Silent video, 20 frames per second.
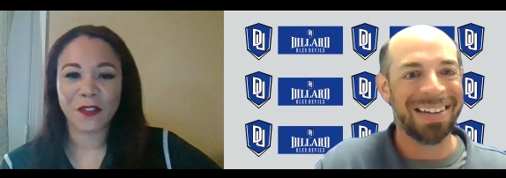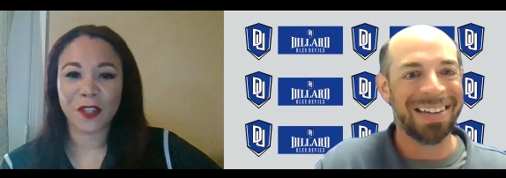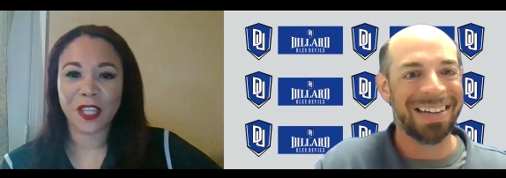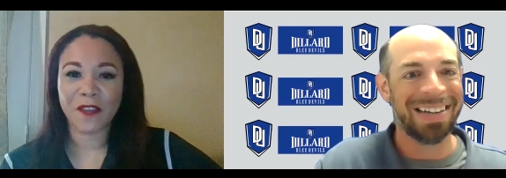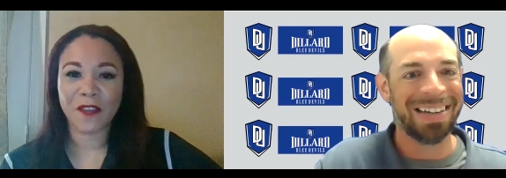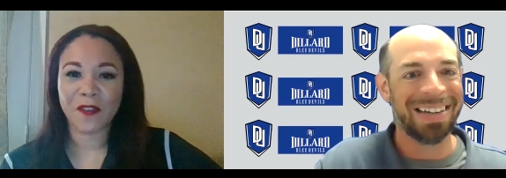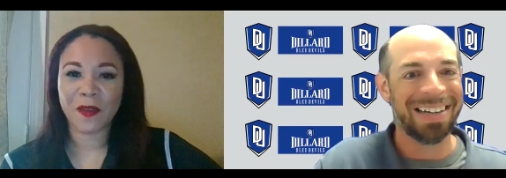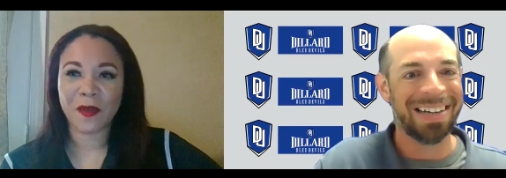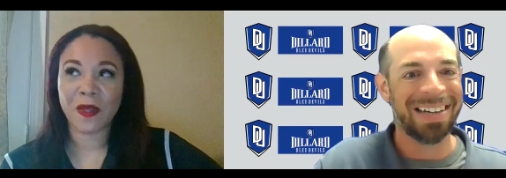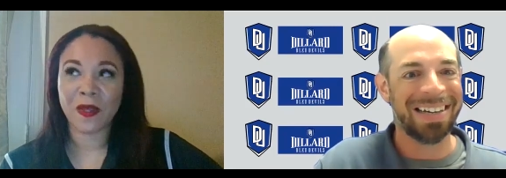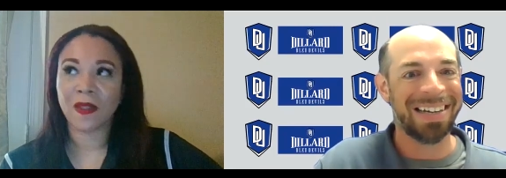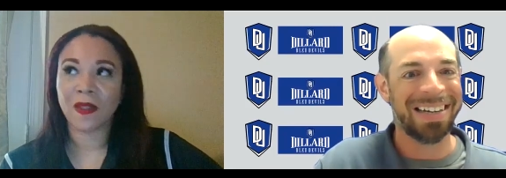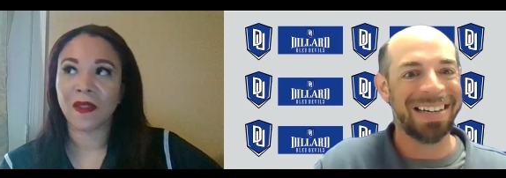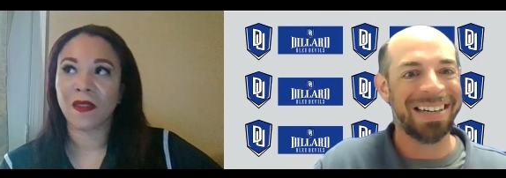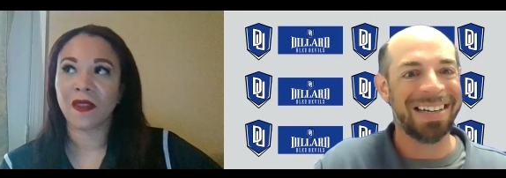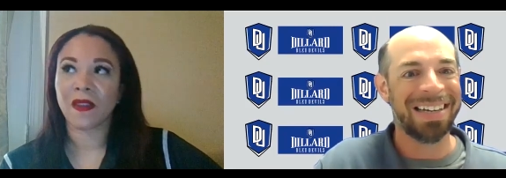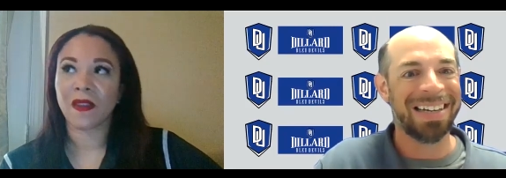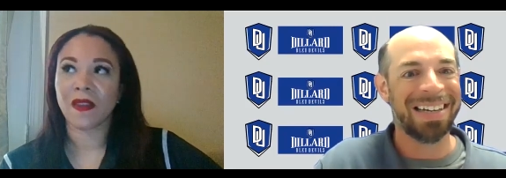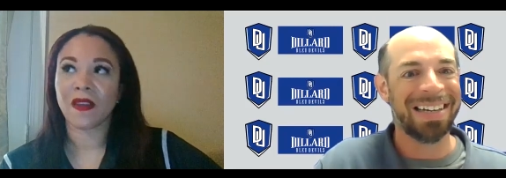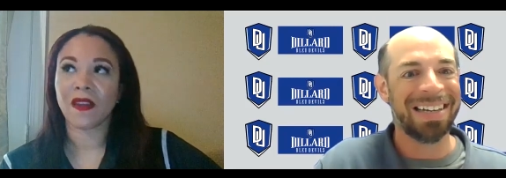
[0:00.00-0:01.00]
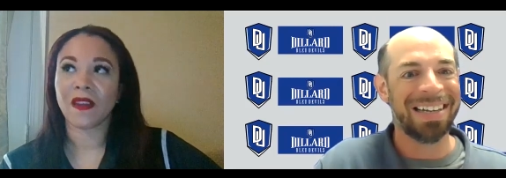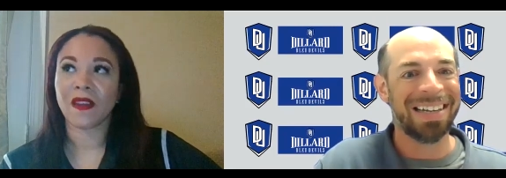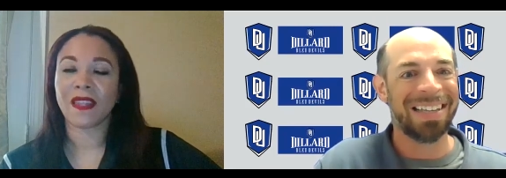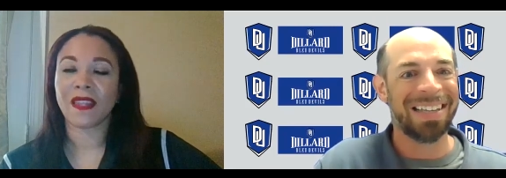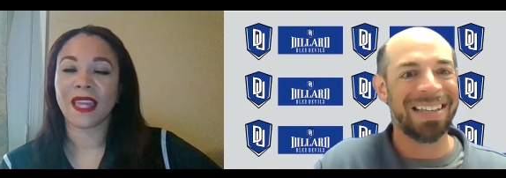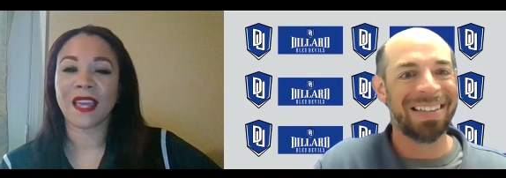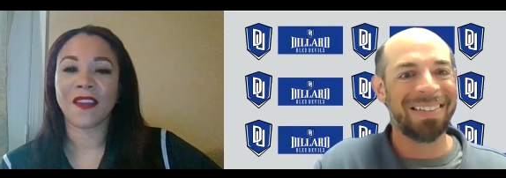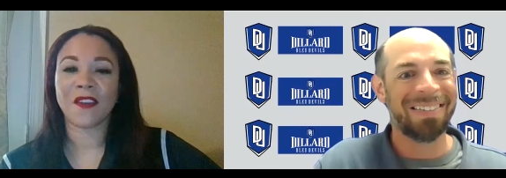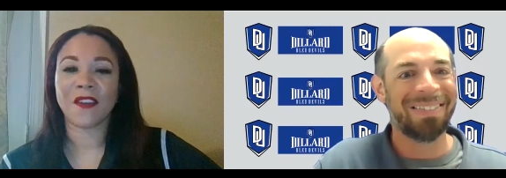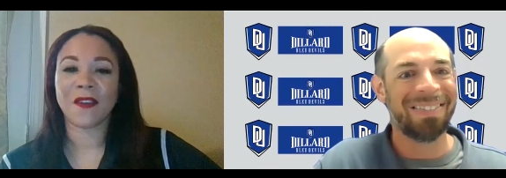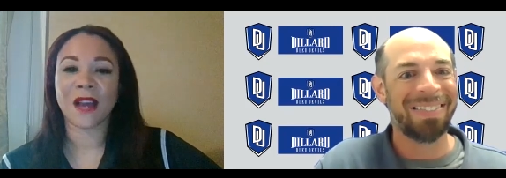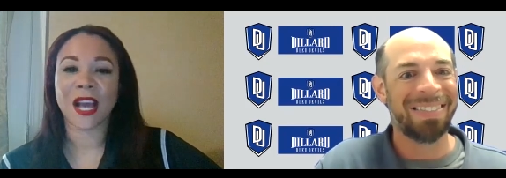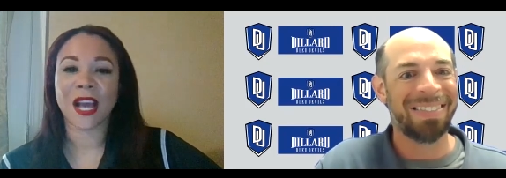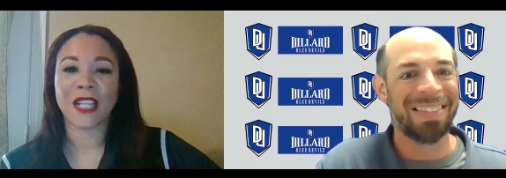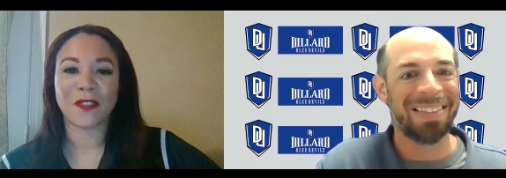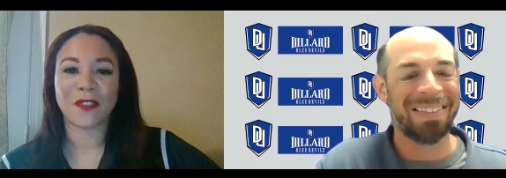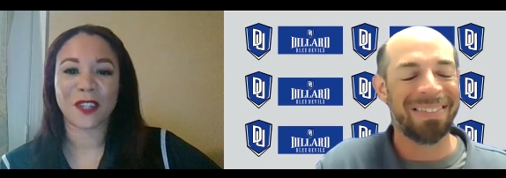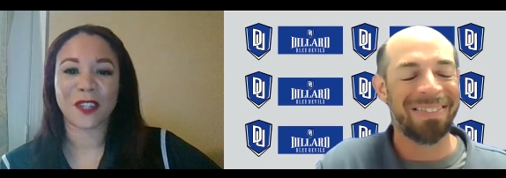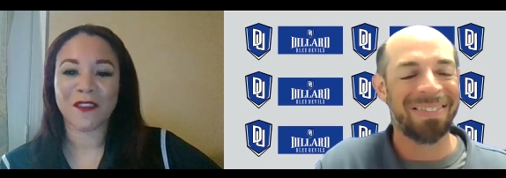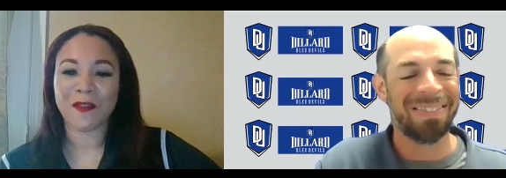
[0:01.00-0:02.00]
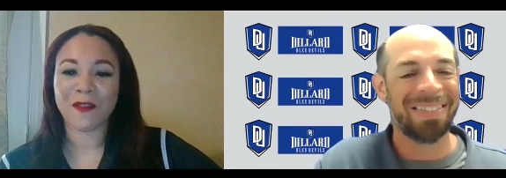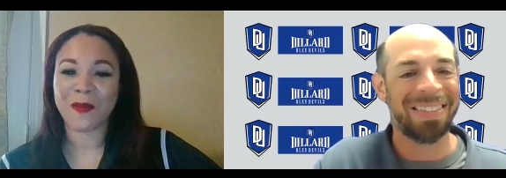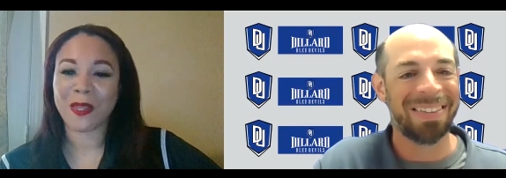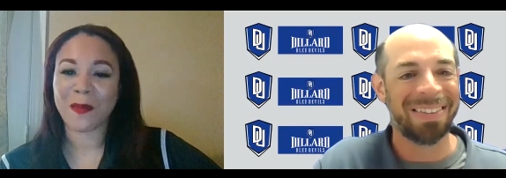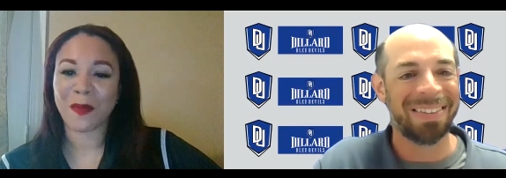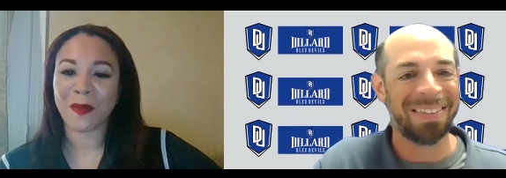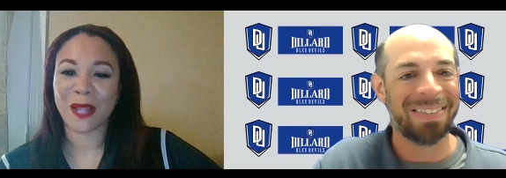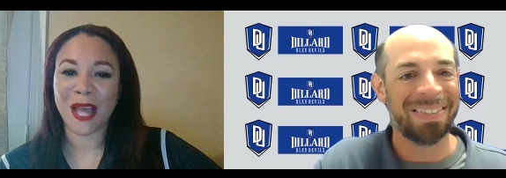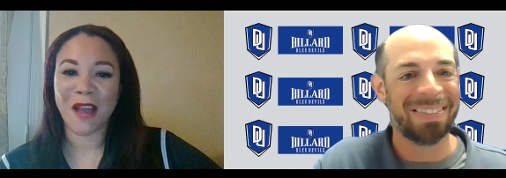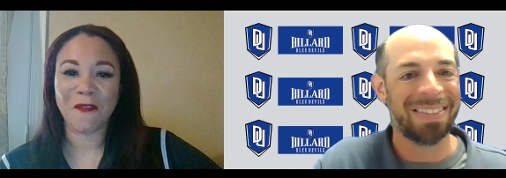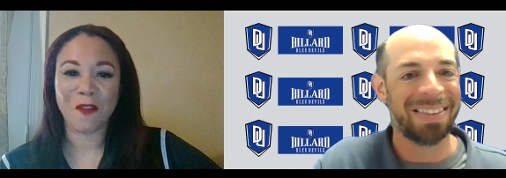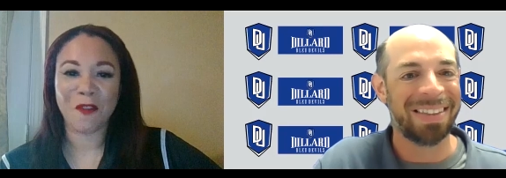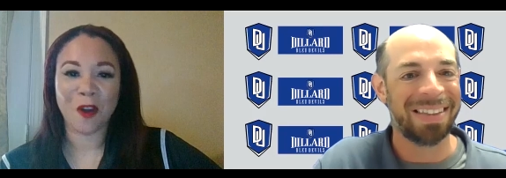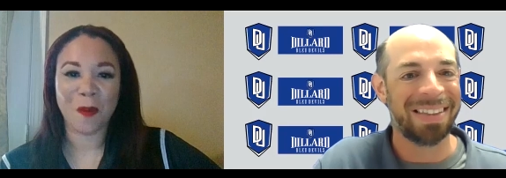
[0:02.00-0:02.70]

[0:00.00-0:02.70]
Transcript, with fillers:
Speaker 1: for giving thank you guys for giving me the platform.